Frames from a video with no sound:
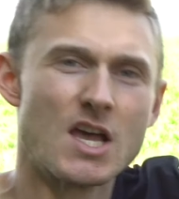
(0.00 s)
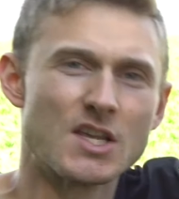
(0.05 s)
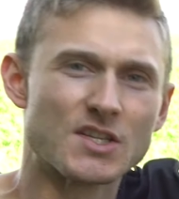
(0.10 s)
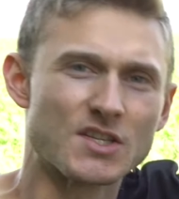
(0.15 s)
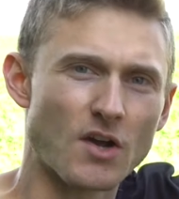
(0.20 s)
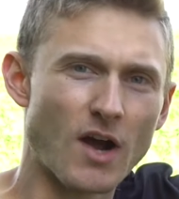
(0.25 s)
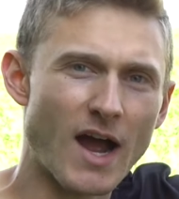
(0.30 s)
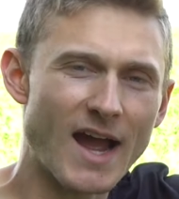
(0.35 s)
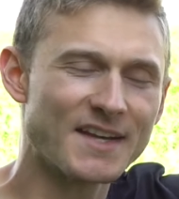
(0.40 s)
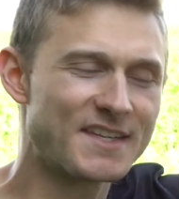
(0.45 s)

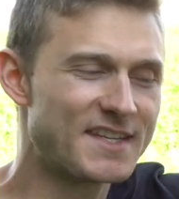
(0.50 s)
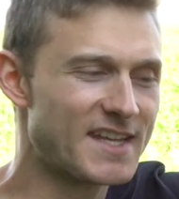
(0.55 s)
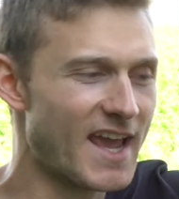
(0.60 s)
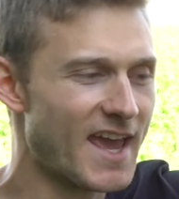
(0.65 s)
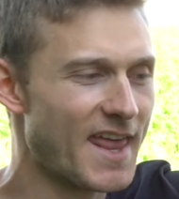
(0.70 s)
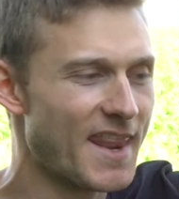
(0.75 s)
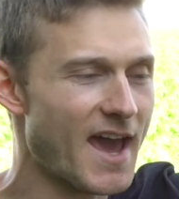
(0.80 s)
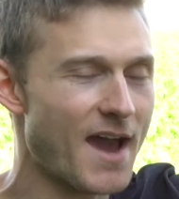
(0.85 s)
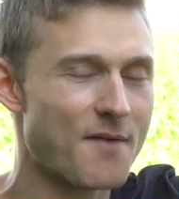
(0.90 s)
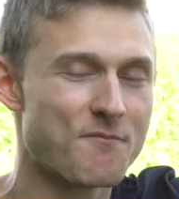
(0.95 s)
So at the
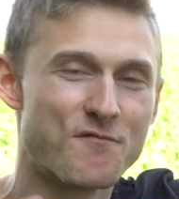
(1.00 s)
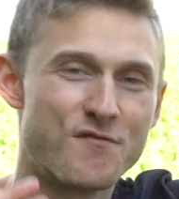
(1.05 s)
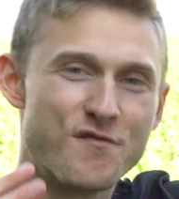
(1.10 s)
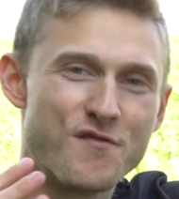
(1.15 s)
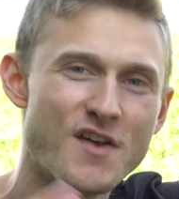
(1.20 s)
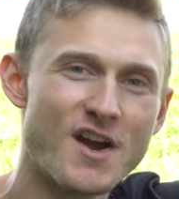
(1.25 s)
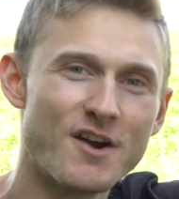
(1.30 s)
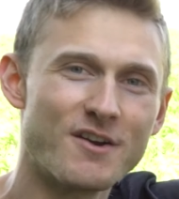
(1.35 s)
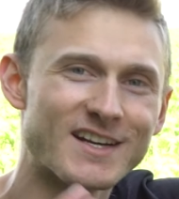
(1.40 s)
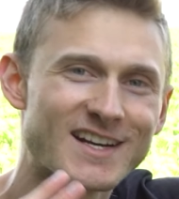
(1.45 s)
end, I'm
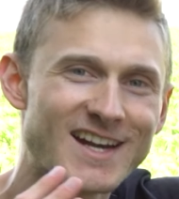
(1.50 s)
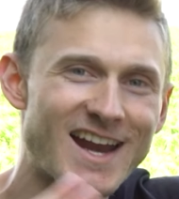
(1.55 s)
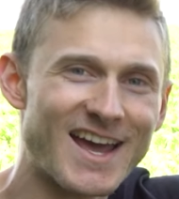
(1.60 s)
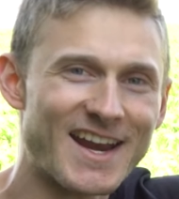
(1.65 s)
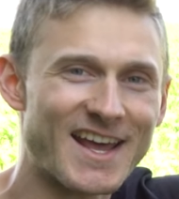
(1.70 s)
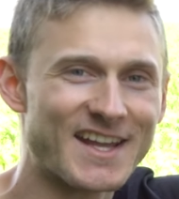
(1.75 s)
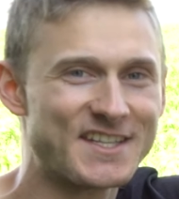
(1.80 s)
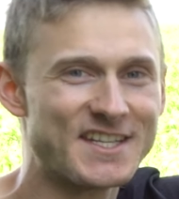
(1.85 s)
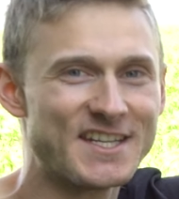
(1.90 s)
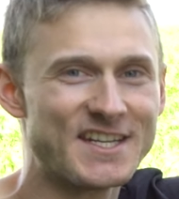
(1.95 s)
very glad
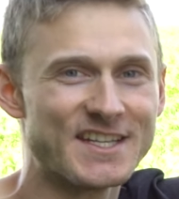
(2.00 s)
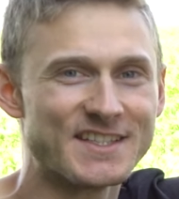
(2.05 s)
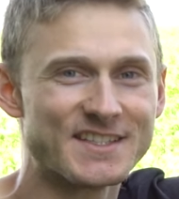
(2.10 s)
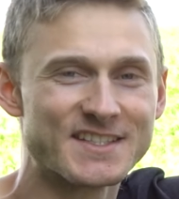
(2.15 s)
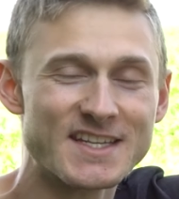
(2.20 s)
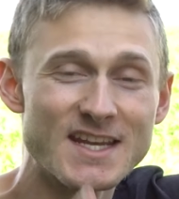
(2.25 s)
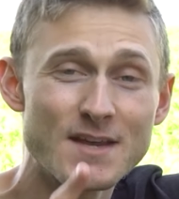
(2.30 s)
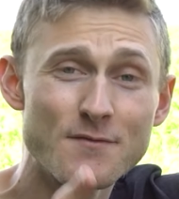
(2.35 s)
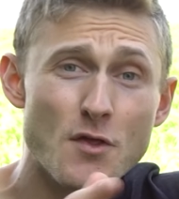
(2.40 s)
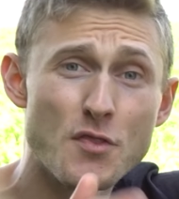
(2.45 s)
I did
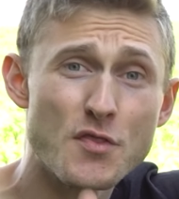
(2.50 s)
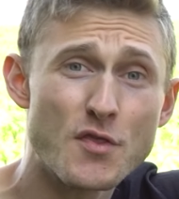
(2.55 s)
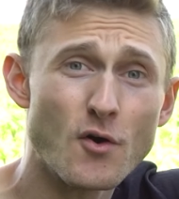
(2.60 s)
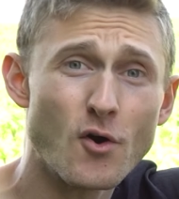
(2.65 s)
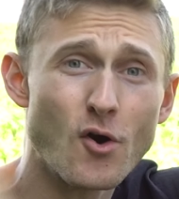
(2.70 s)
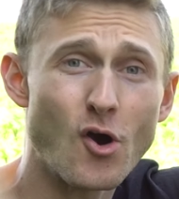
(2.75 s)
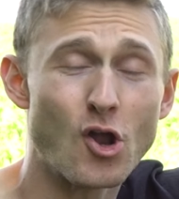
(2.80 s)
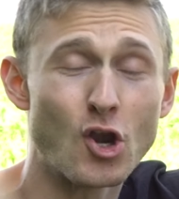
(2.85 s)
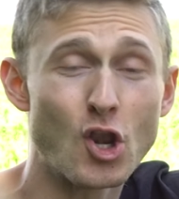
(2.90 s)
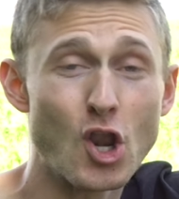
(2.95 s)
it, even
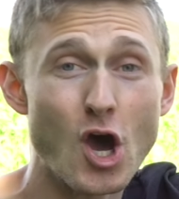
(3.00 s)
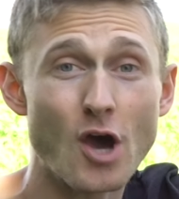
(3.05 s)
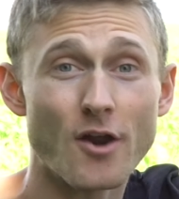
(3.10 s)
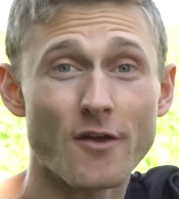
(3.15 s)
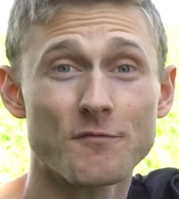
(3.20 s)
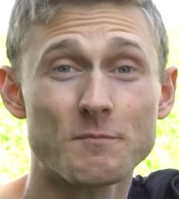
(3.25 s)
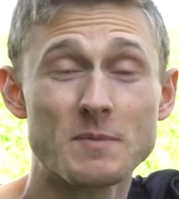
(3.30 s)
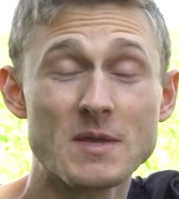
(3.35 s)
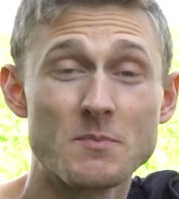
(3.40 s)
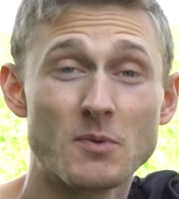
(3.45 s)
though a lot
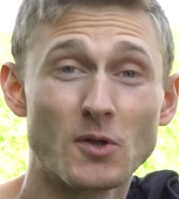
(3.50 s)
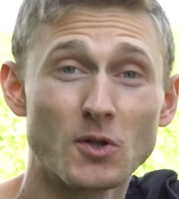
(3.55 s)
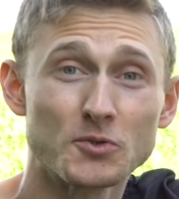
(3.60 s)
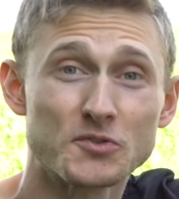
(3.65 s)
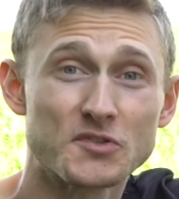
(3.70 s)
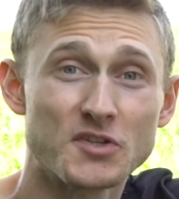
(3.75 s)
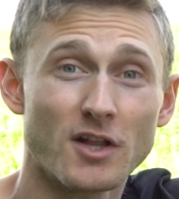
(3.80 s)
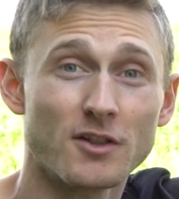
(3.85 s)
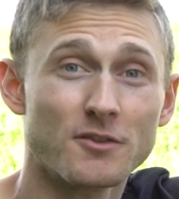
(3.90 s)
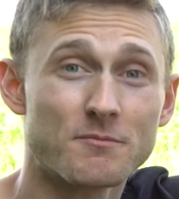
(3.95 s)
of people
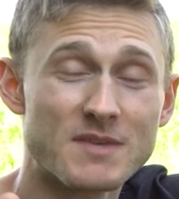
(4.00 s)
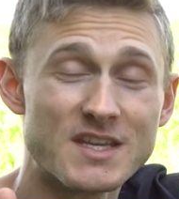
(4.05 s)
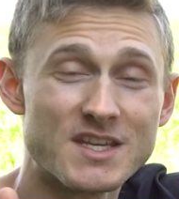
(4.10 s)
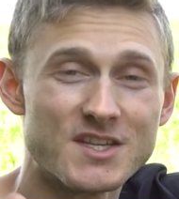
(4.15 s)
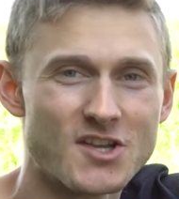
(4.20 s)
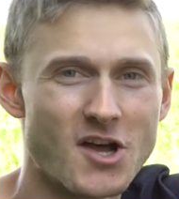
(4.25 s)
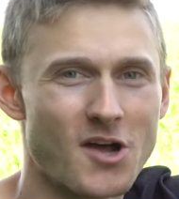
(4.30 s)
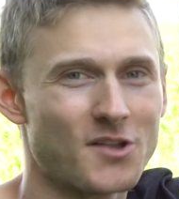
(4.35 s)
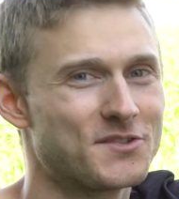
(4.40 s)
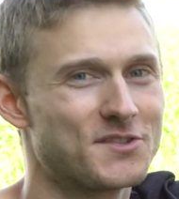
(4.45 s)
told me
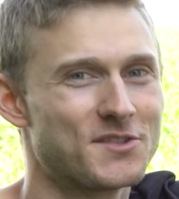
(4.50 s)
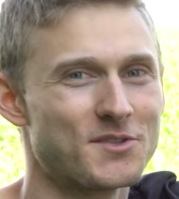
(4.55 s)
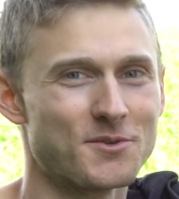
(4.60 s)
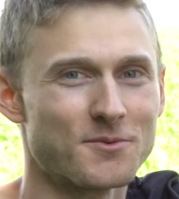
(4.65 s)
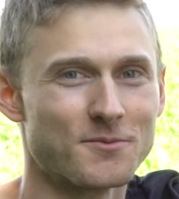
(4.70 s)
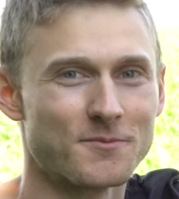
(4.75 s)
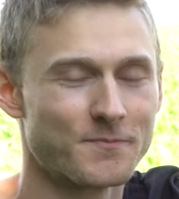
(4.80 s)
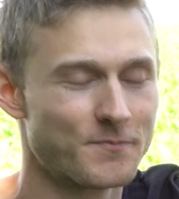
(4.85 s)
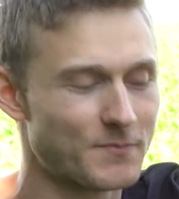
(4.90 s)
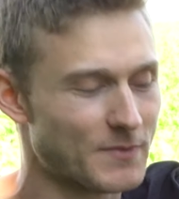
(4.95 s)
not
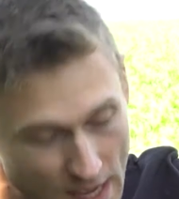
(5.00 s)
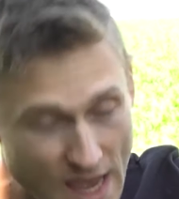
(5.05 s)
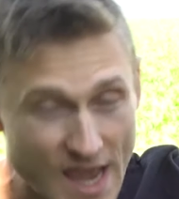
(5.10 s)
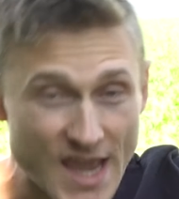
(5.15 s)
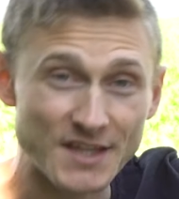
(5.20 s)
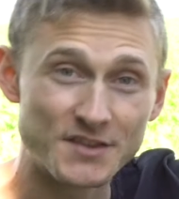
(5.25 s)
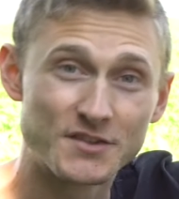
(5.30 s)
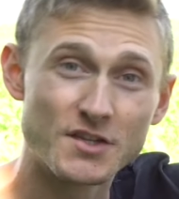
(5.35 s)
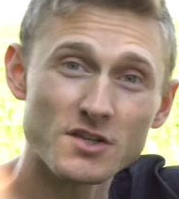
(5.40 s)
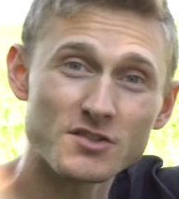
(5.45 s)
to.
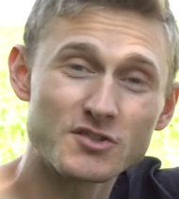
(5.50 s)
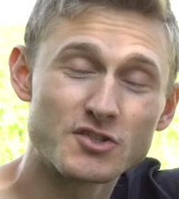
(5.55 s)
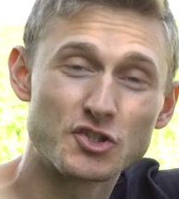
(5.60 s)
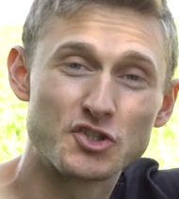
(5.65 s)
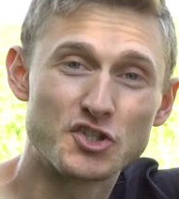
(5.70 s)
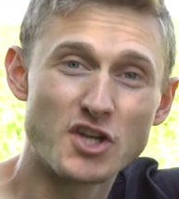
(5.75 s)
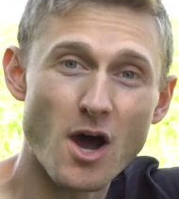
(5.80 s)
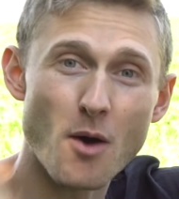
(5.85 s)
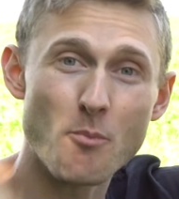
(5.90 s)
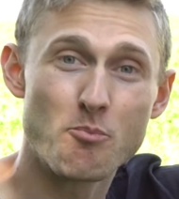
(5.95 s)
It does the
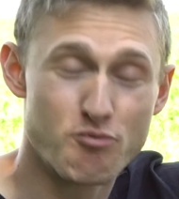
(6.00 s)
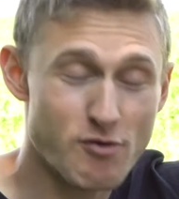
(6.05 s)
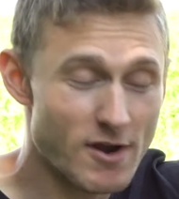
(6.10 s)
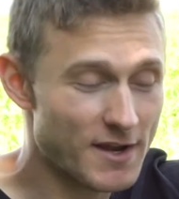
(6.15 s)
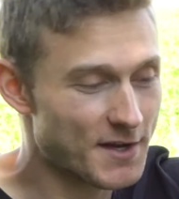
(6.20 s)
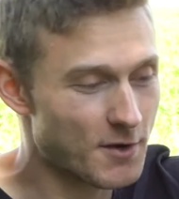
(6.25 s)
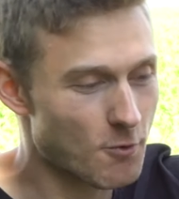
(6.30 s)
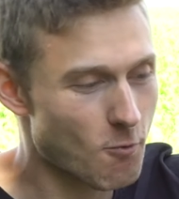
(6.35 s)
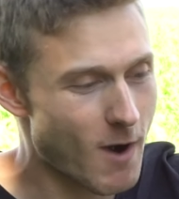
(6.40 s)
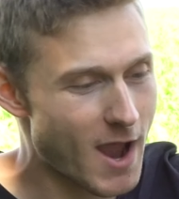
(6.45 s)
job
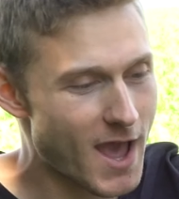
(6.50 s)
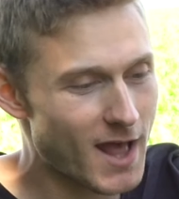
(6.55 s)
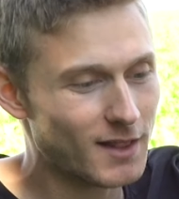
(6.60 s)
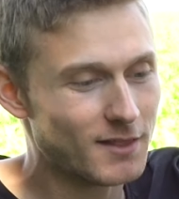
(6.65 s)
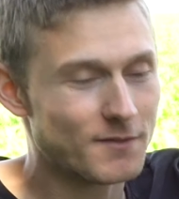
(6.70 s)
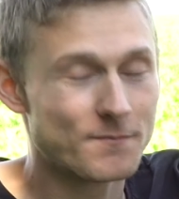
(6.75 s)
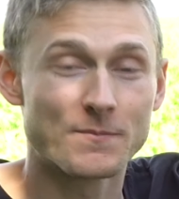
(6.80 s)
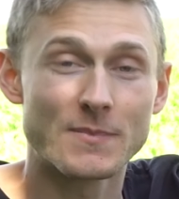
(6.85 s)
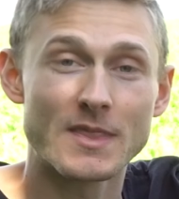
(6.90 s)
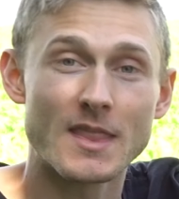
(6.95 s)
pretty well.